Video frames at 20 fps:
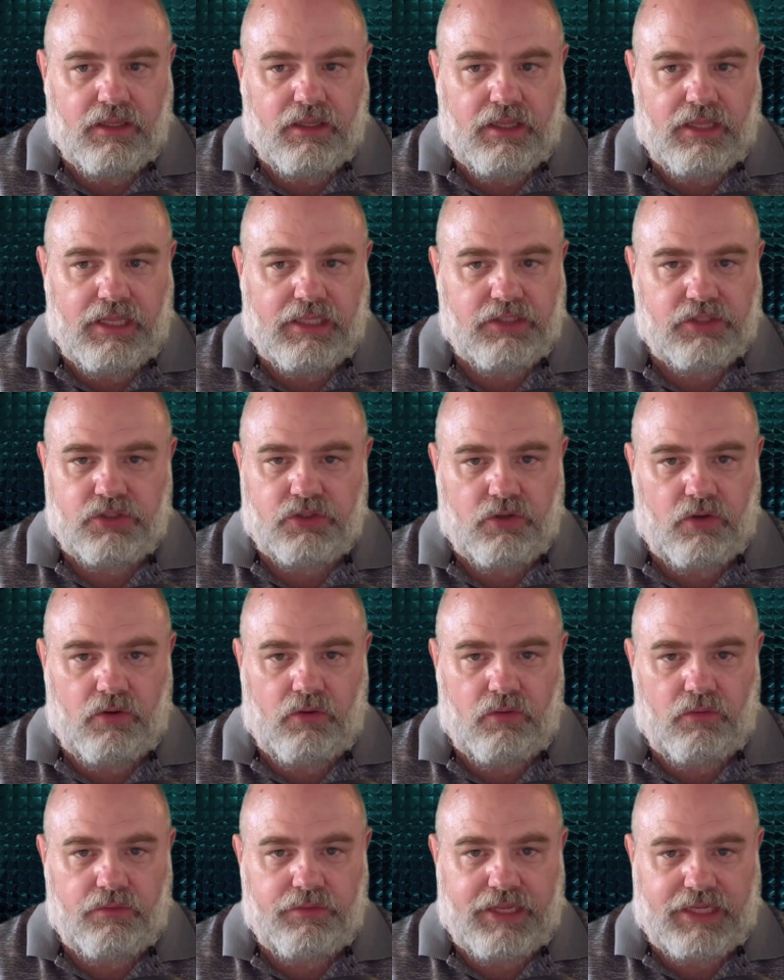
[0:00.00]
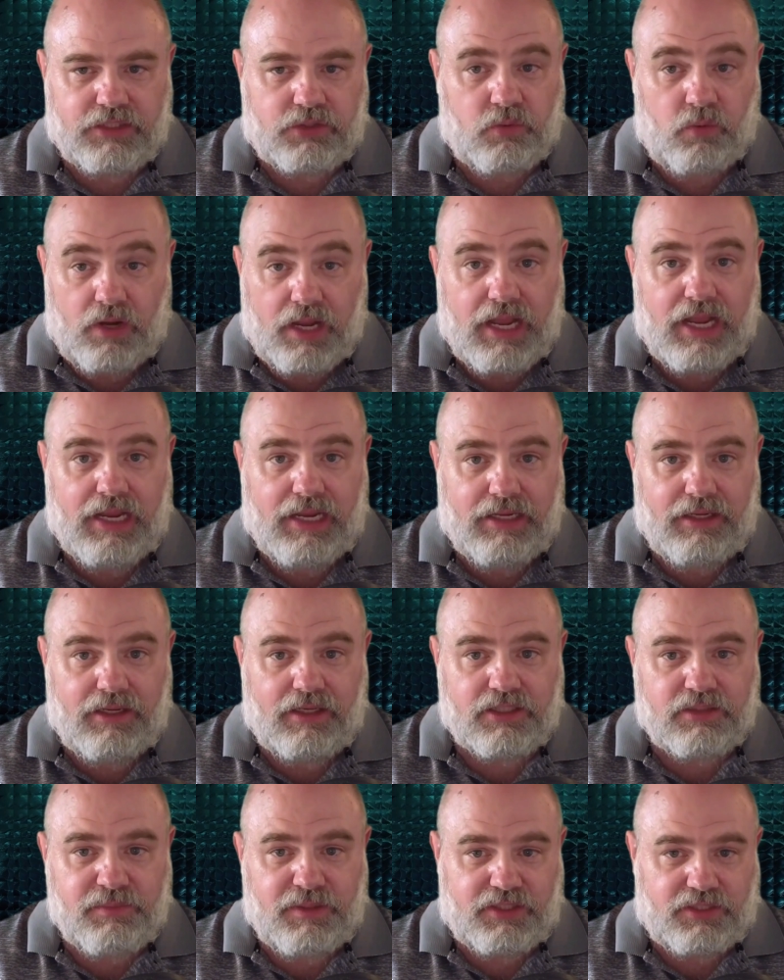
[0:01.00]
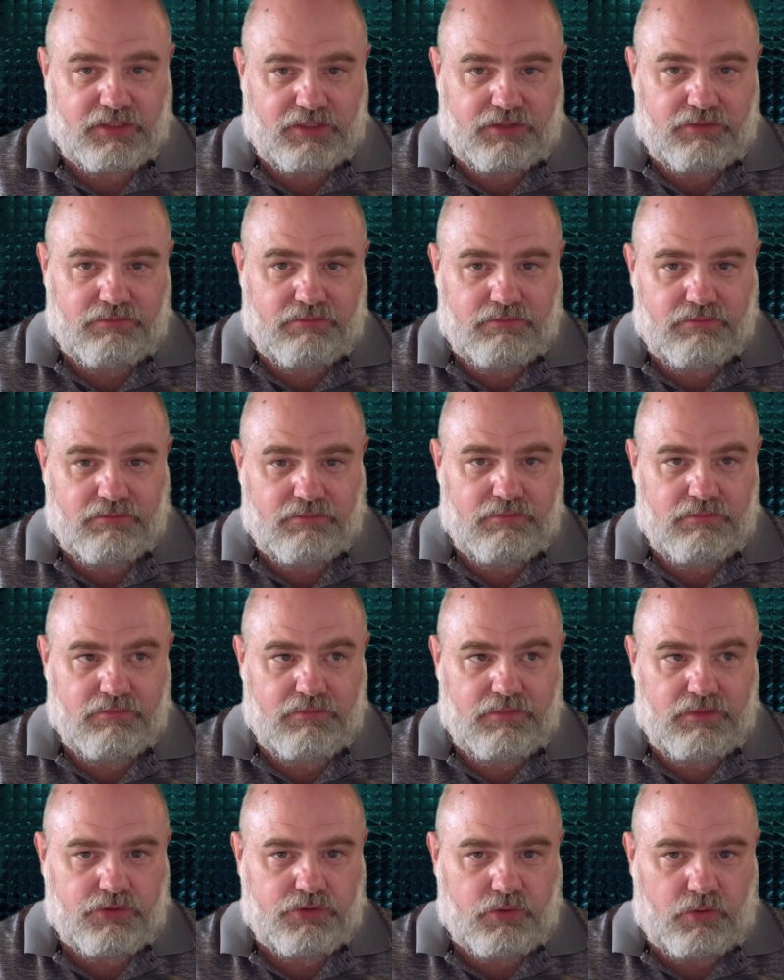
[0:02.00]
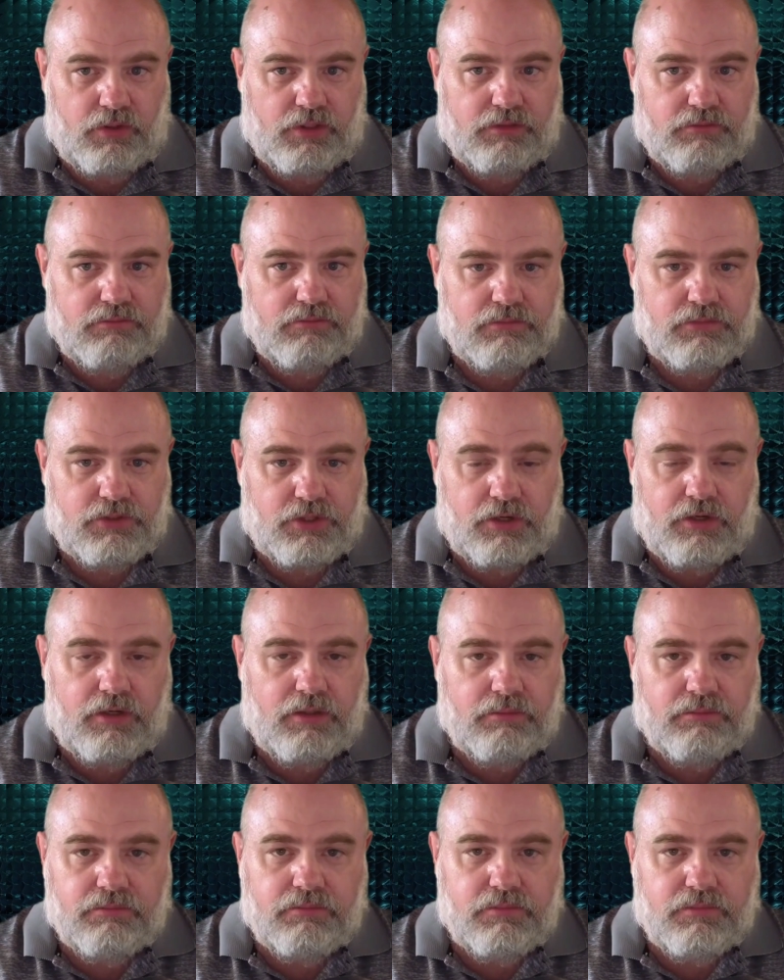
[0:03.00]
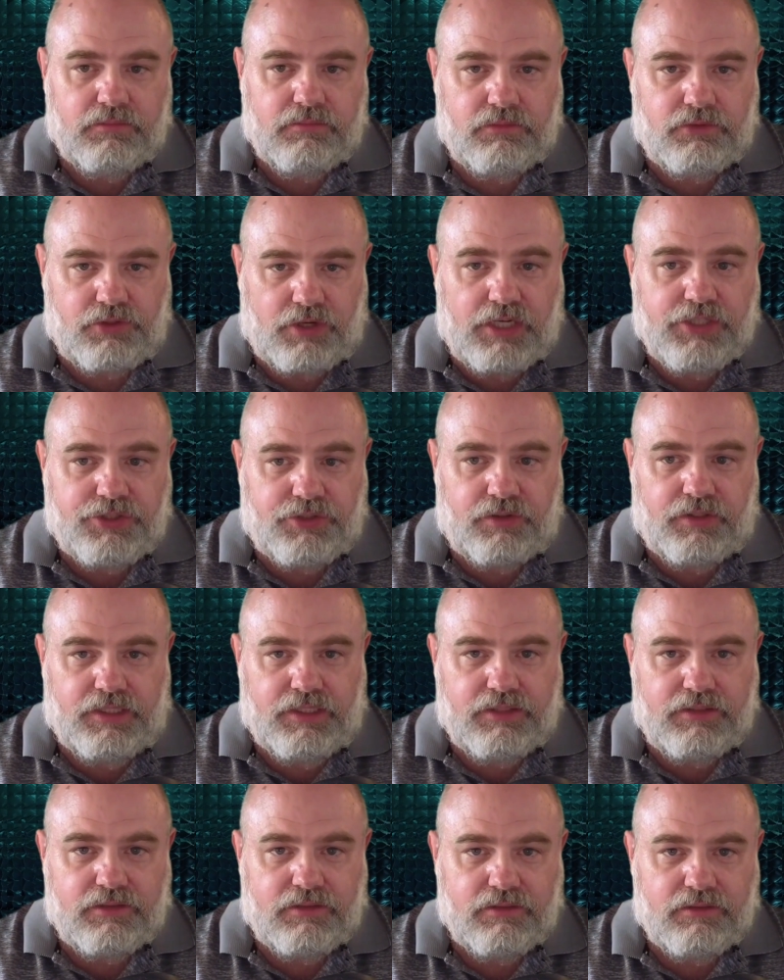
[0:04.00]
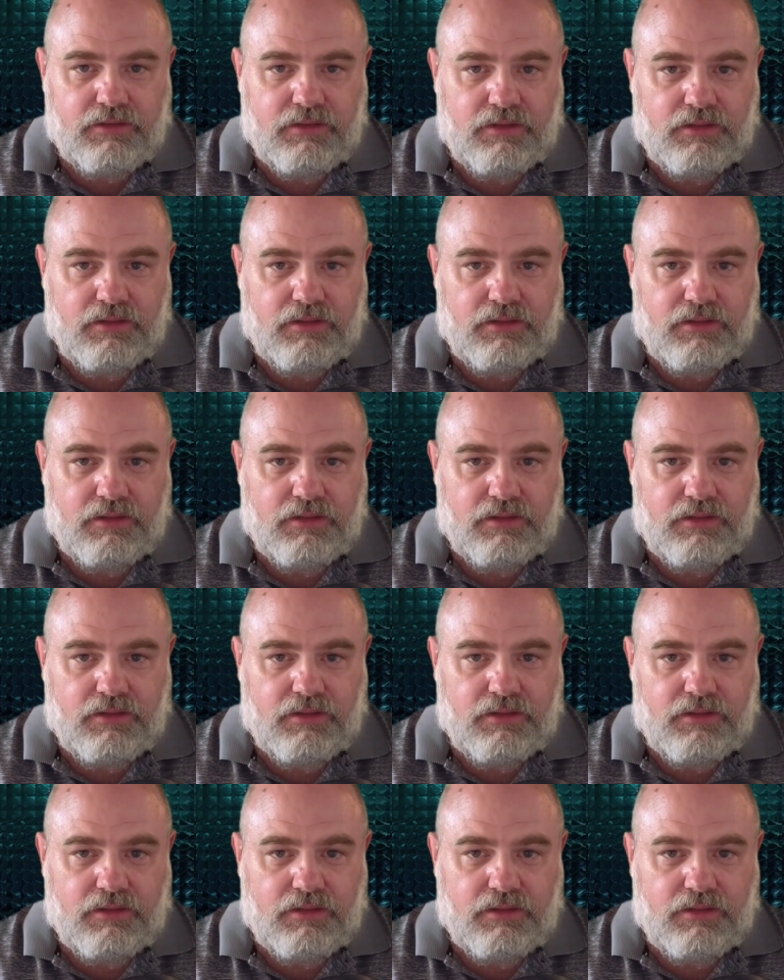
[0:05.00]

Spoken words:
And so that's why, especially short-term treasuries,